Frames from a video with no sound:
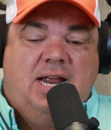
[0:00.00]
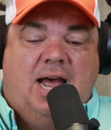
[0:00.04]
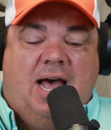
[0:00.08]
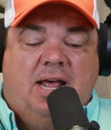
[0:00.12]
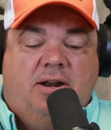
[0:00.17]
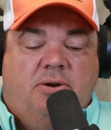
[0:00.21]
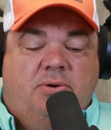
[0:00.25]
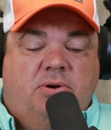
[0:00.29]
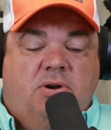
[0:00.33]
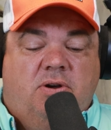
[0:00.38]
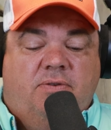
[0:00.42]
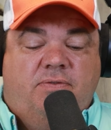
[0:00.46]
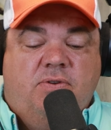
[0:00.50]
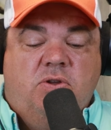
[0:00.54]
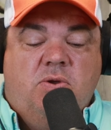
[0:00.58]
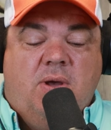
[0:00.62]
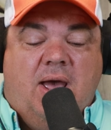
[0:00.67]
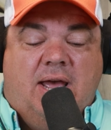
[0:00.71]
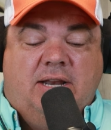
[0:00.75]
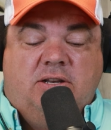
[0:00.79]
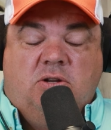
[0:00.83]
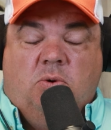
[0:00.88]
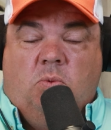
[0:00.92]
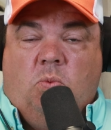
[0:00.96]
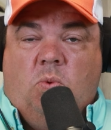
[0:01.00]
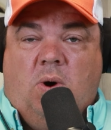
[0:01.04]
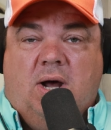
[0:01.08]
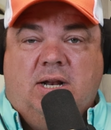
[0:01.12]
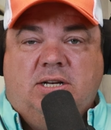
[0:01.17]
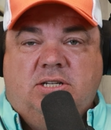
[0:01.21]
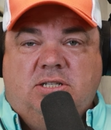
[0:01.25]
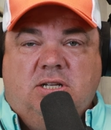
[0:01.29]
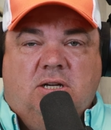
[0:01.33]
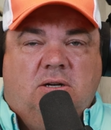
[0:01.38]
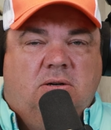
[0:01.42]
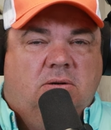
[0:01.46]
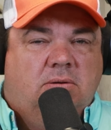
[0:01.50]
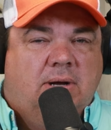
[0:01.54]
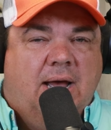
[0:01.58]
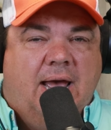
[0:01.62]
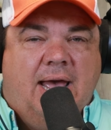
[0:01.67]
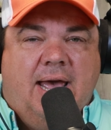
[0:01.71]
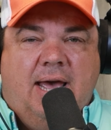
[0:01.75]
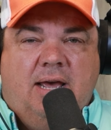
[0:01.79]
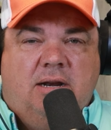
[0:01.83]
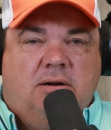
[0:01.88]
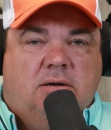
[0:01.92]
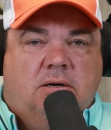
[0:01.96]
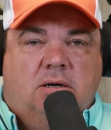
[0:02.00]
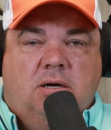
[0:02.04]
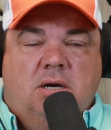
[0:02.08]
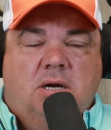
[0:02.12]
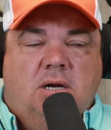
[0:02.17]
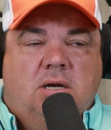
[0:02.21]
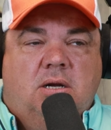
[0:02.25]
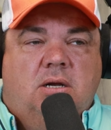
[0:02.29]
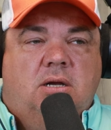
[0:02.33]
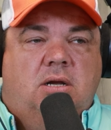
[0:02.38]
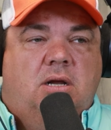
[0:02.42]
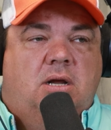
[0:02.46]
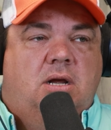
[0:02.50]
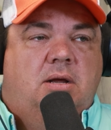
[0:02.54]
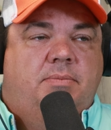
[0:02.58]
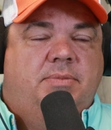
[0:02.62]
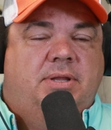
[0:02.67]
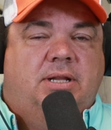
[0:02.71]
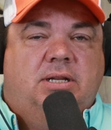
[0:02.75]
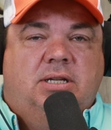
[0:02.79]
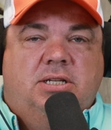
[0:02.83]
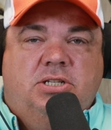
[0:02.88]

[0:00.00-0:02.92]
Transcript: Now, I don't know if you had to watch the whole ad or um, the